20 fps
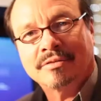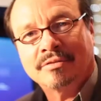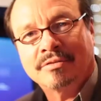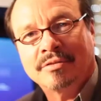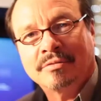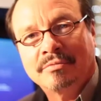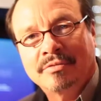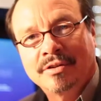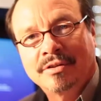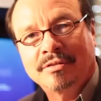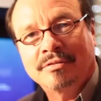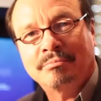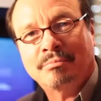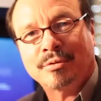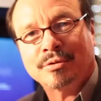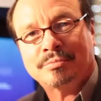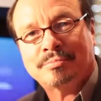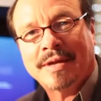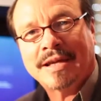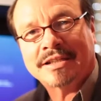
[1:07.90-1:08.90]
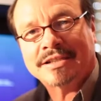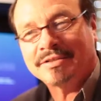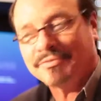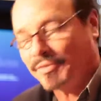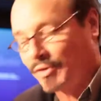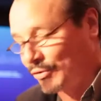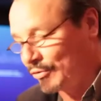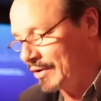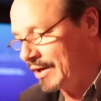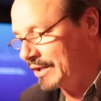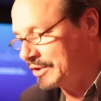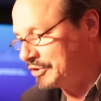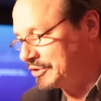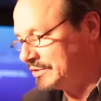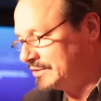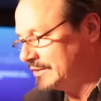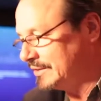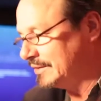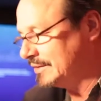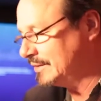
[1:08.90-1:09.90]
the perspective
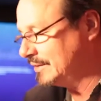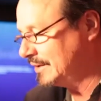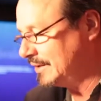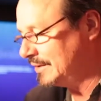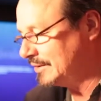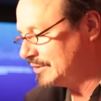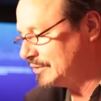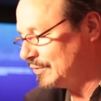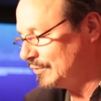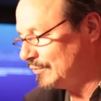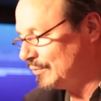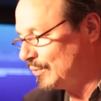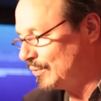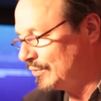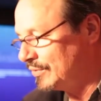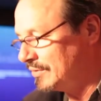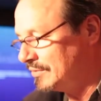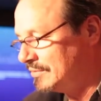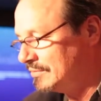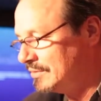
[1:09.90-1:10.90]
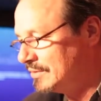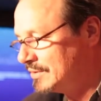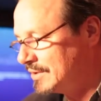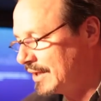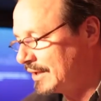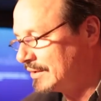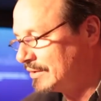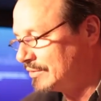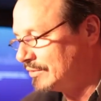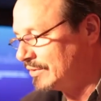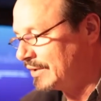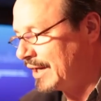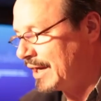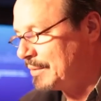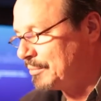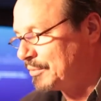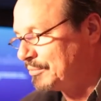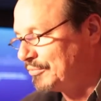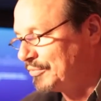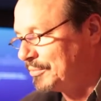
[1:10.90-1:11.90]
correction, and so forth. A technical
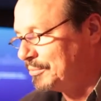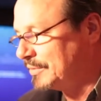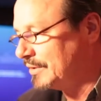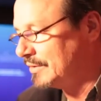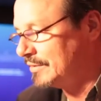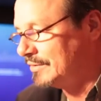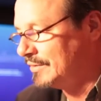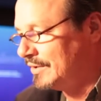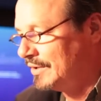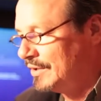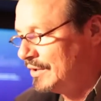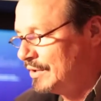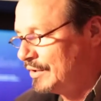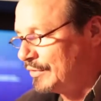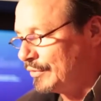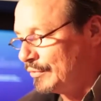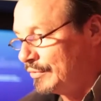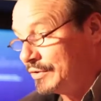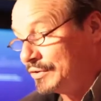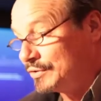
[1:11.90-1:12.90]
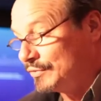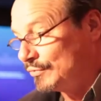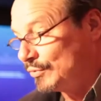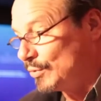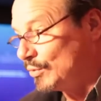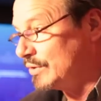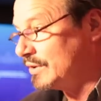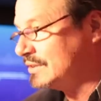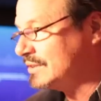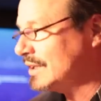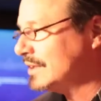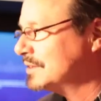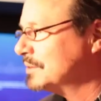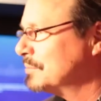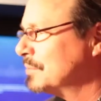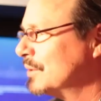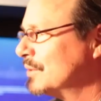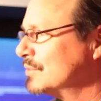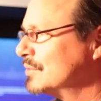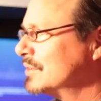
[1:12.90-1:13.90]
camera from the 30s or 40s, I
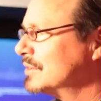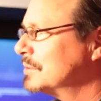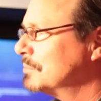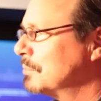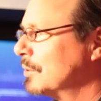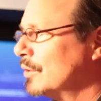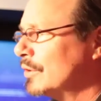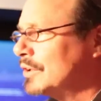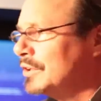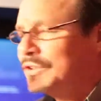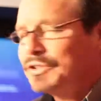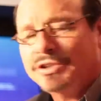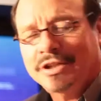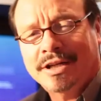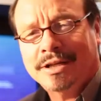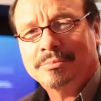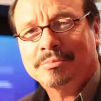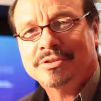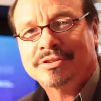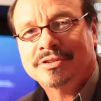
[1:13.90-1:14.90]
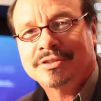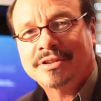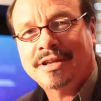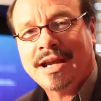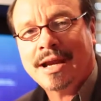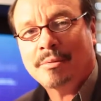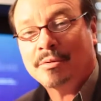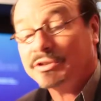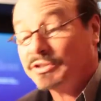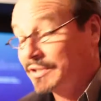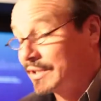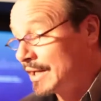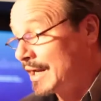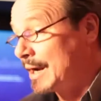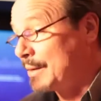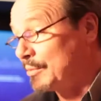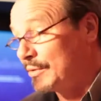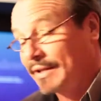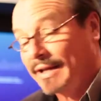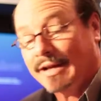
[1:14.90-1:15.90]
suppose. It's a Burke and James camera. It's the
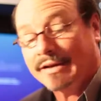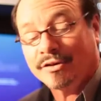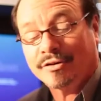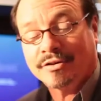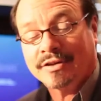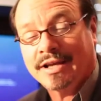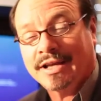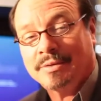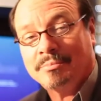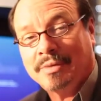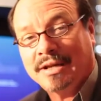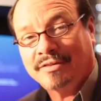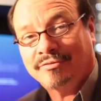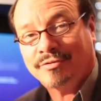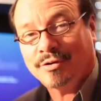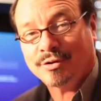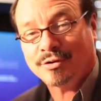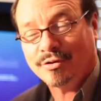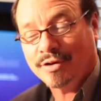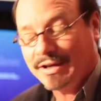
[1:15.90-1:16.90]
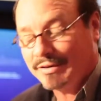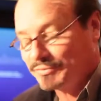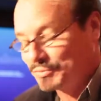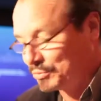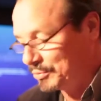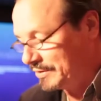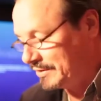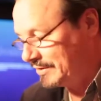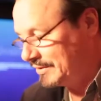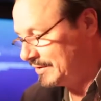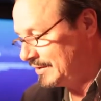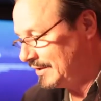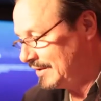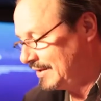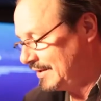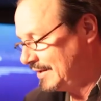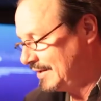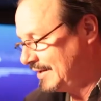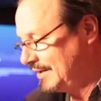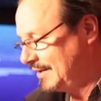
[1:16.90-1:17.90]
camera that I learned how to make photographs with.
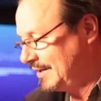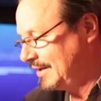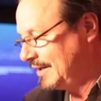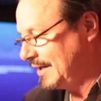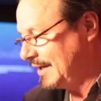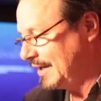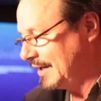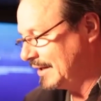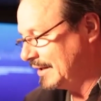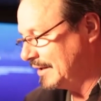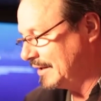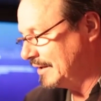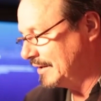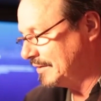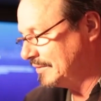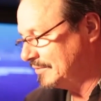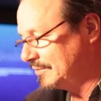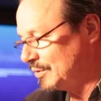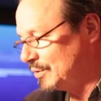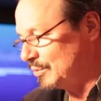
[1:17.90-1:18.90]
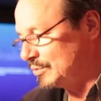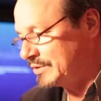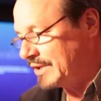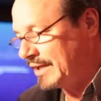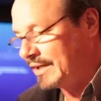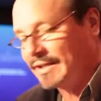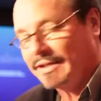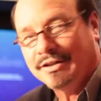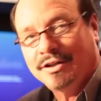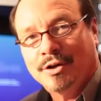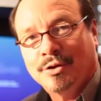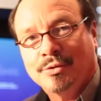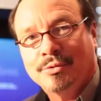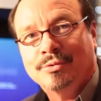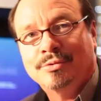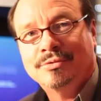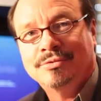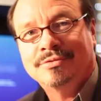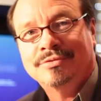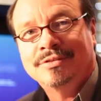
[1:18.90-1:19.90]
And of course, I didn't know
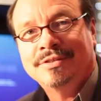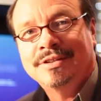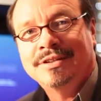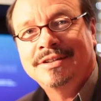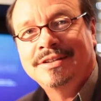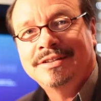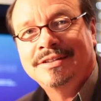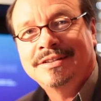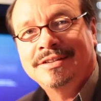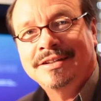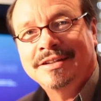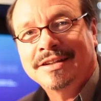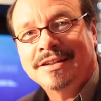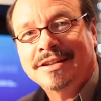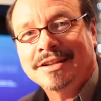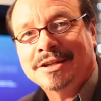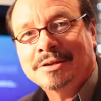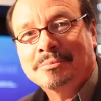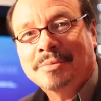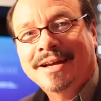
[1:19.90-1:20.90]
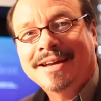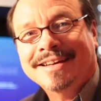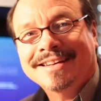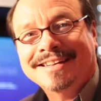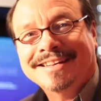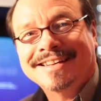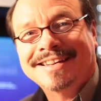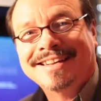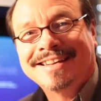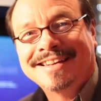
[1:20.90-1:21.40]
anything about,